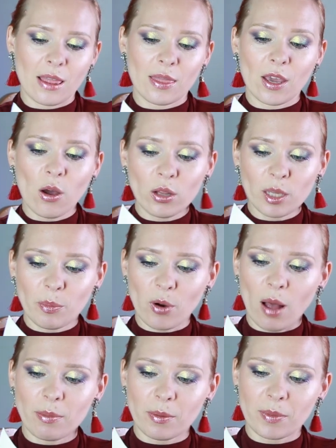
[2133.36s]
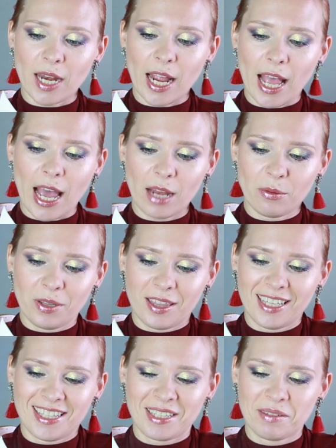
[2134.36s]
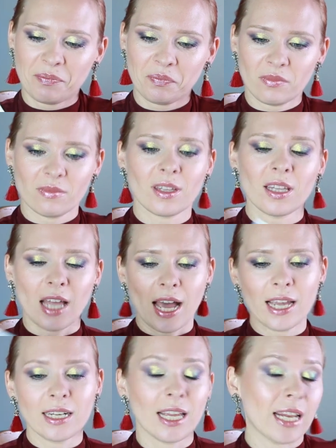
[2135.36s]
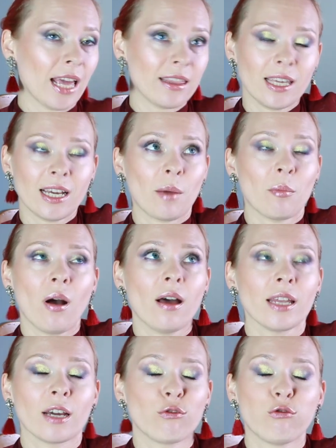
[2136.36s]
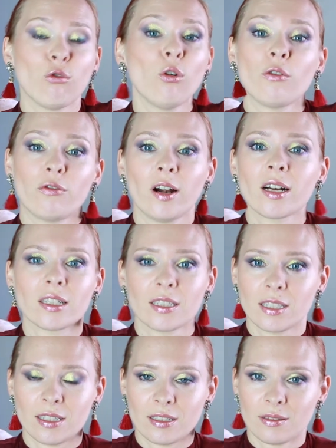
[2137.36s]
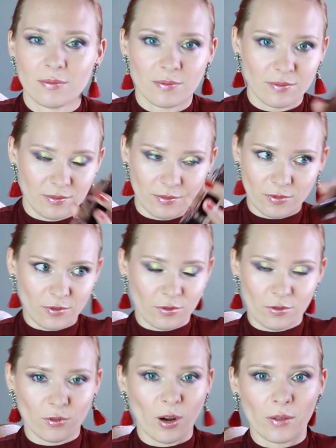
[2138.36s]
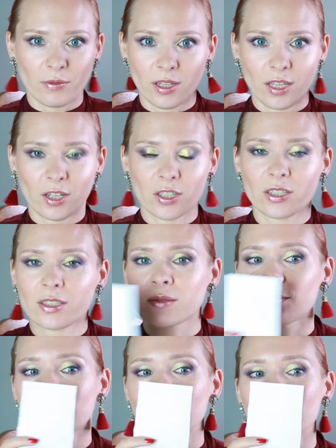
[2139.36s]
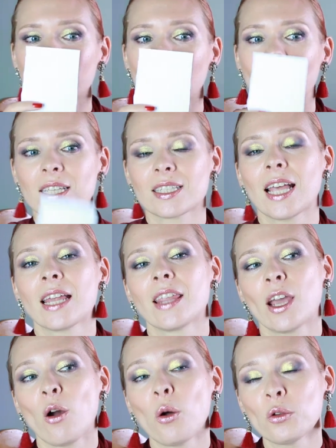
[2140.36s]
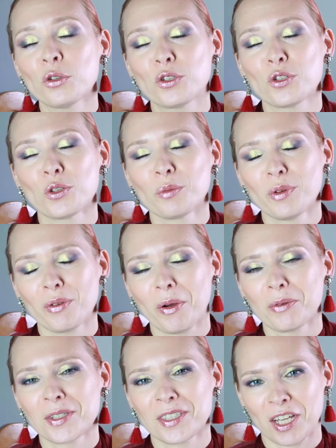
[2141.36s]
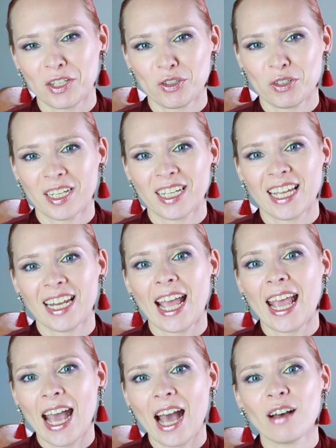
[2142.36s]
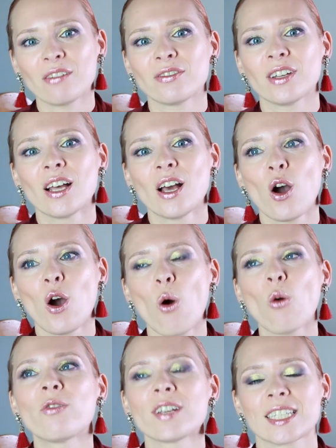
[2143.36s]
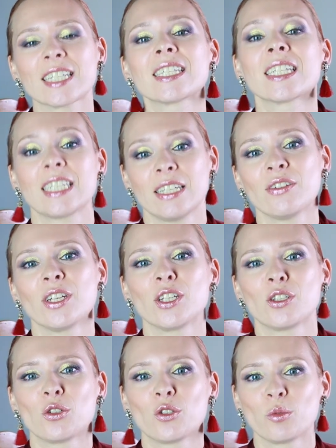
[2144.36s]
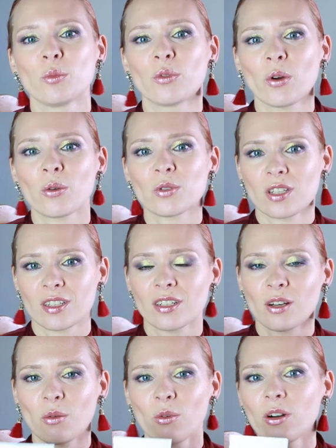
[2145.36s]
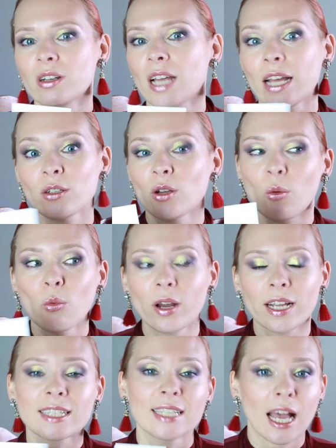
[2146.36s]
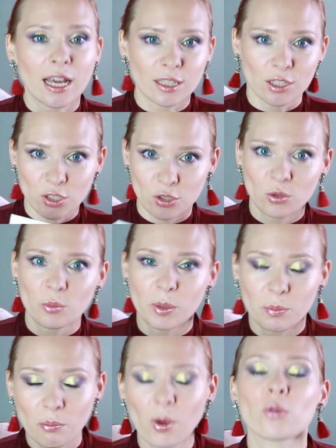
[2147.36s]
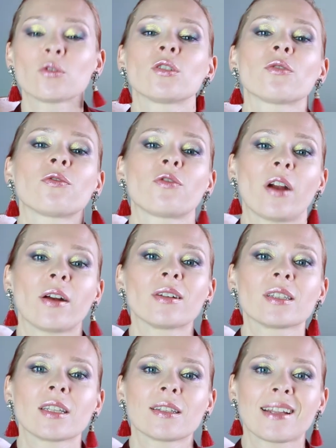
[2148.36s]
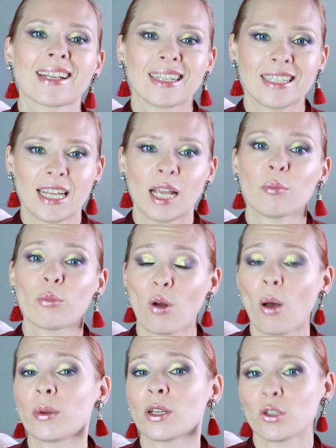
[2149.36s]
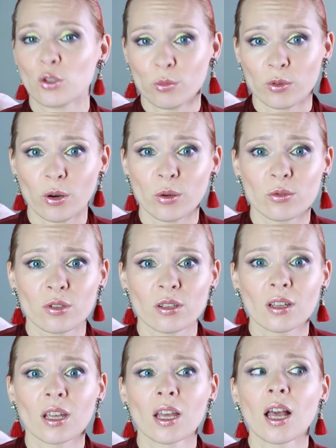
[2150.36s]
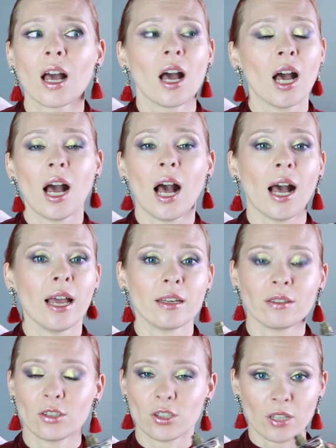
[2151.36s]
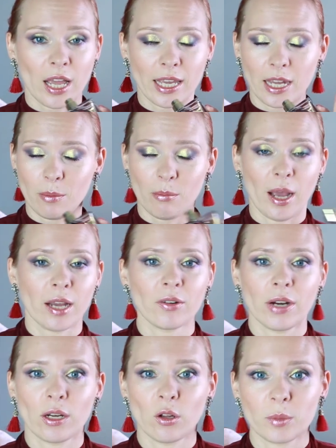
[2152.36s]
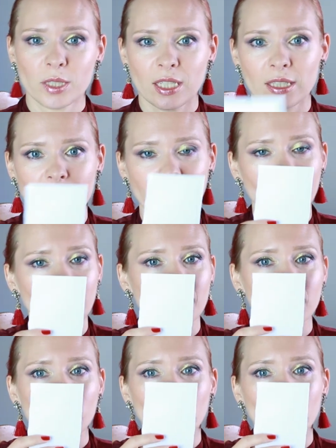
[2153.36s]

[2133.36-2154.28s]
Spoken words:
The only problem that I had with this line, and I think I bought like four fragrances throughout the years, is that they're all tuberose-centric, and I have oversensitivity to tuberoses in the accord. I don't know what exactly to, but most of fragrances that contain prominent tuberose, I get a migraine almost instantly.